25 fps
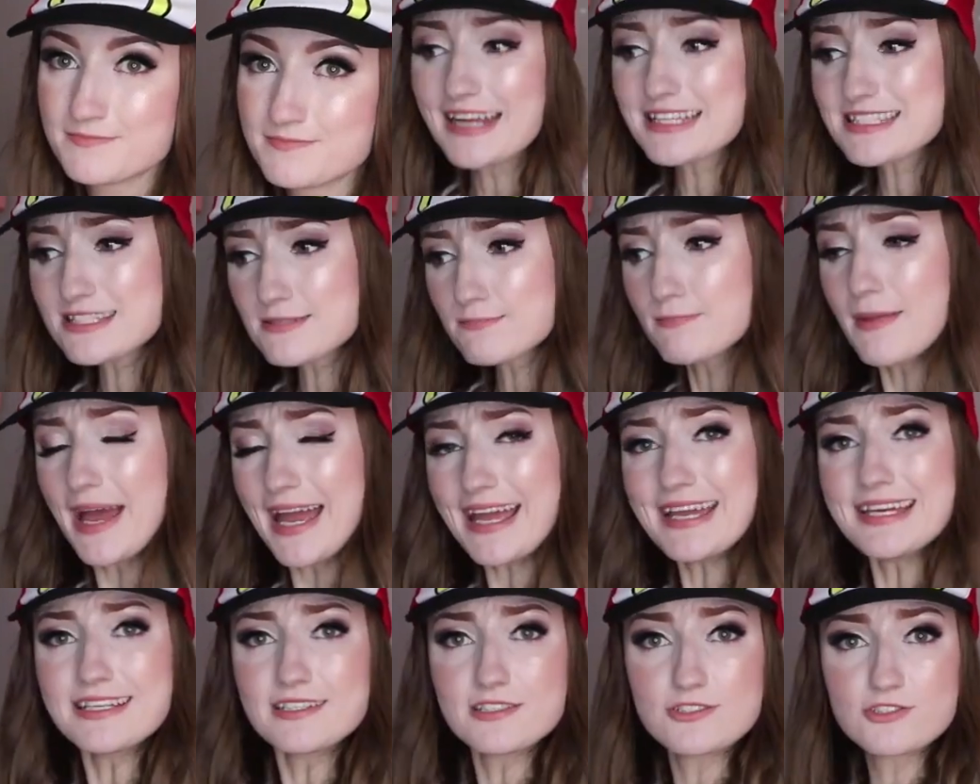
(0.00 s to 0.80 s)
It's
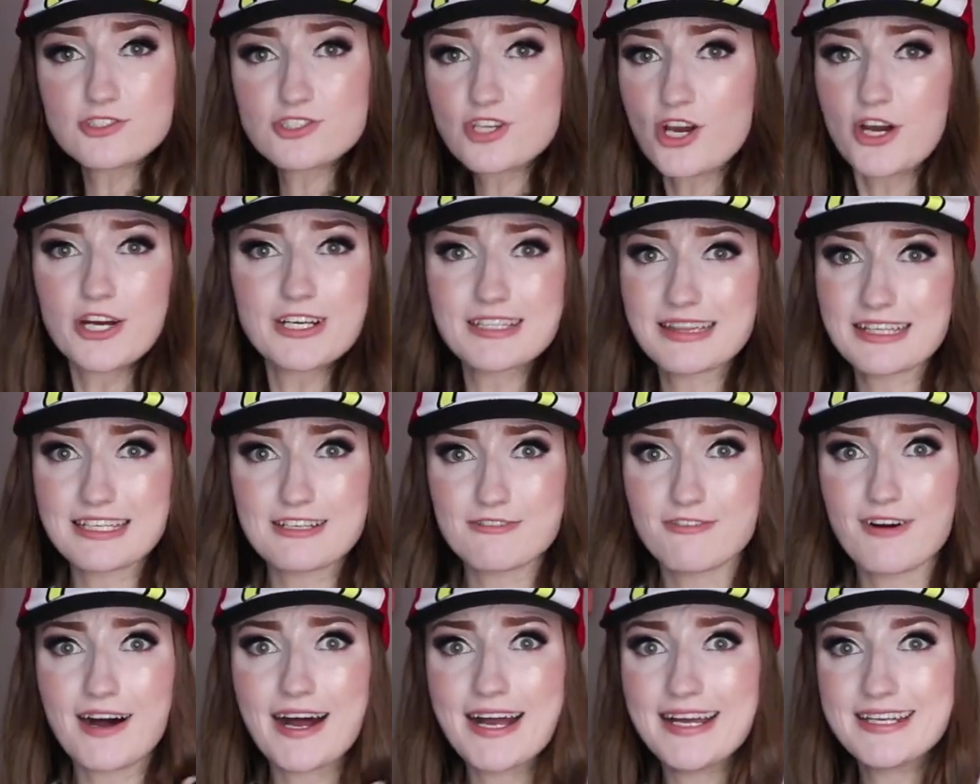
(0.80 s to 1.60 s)
made
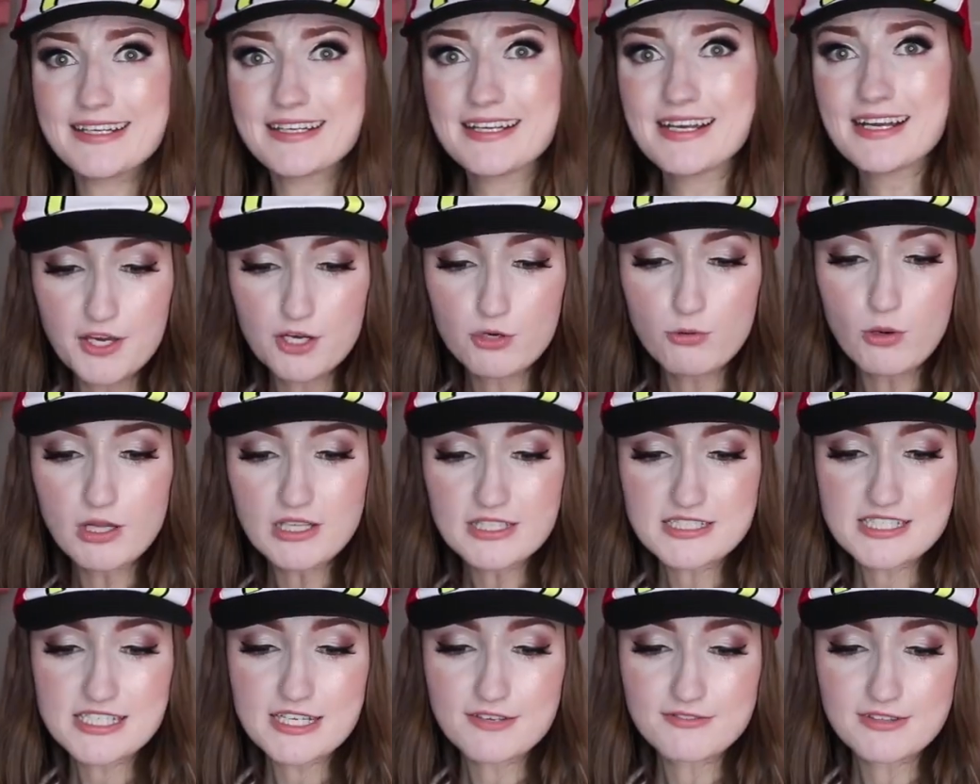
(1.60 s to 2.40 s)
totally fine. The
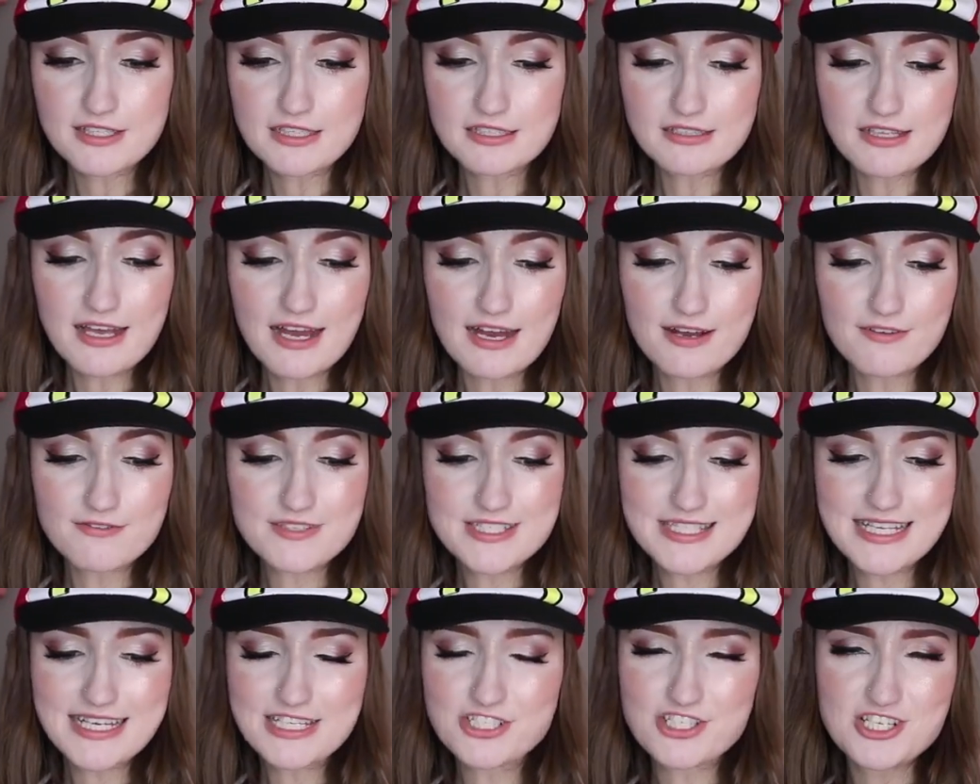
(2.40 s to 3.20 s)
quality of the
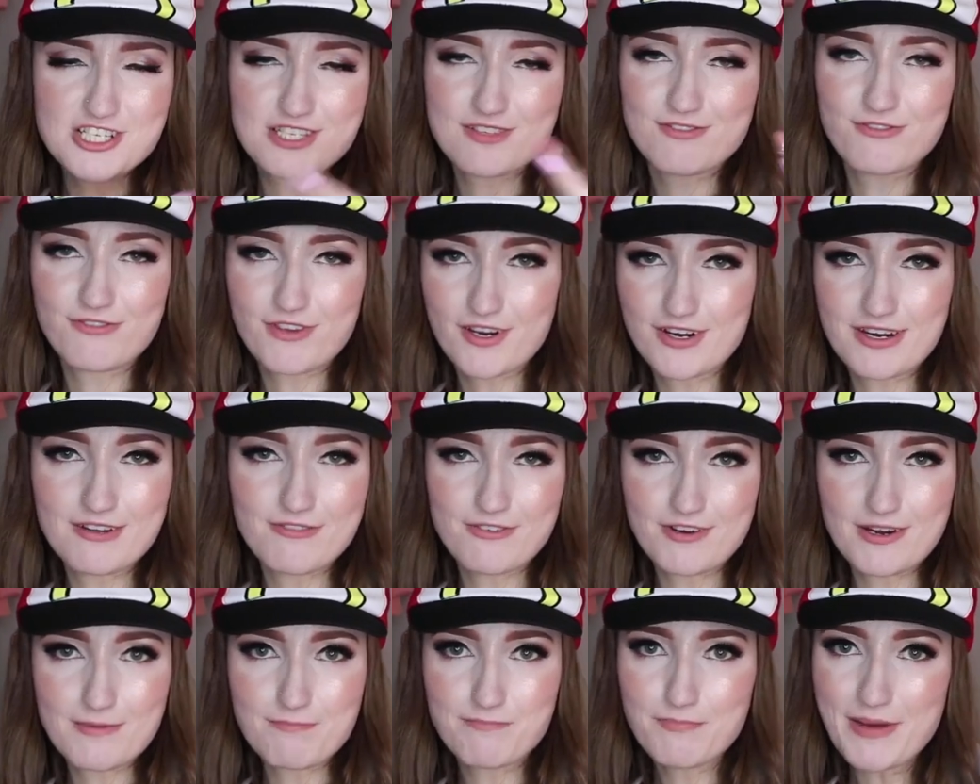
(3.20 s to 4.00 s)
gloves, they're just very,
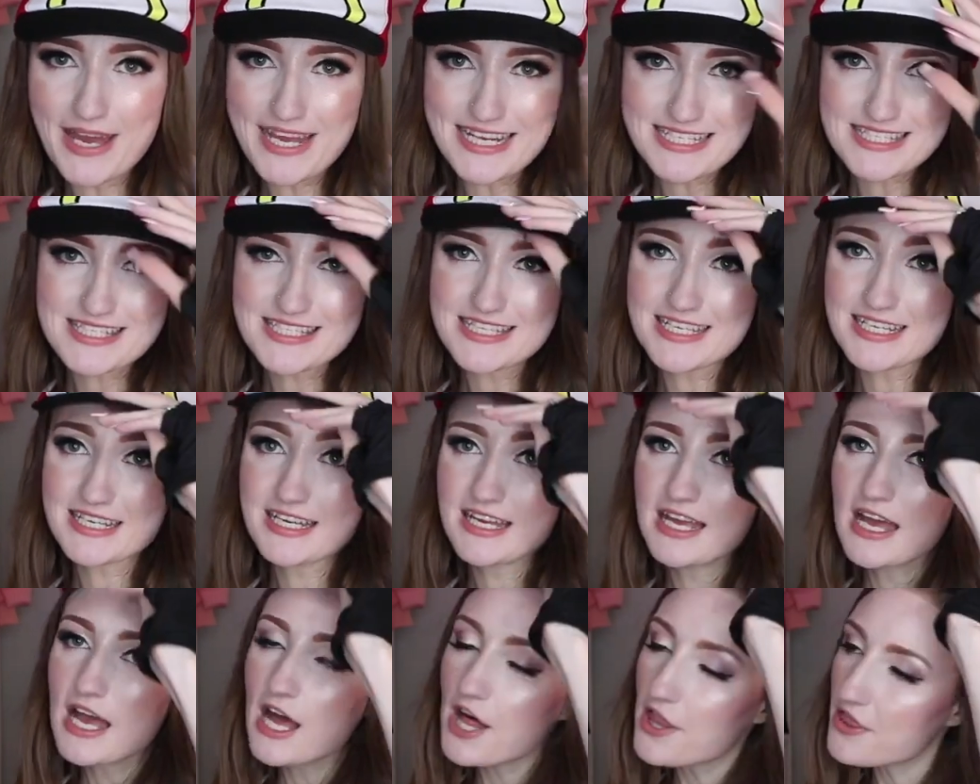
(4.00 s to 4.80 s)
very
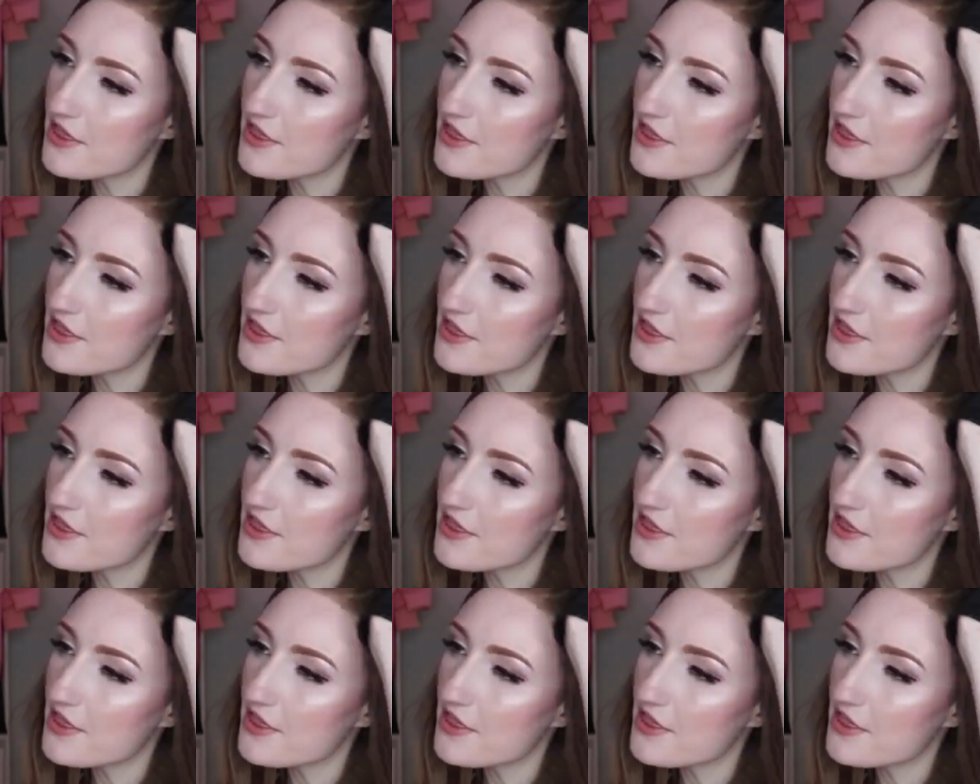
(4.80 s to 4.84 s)
basic.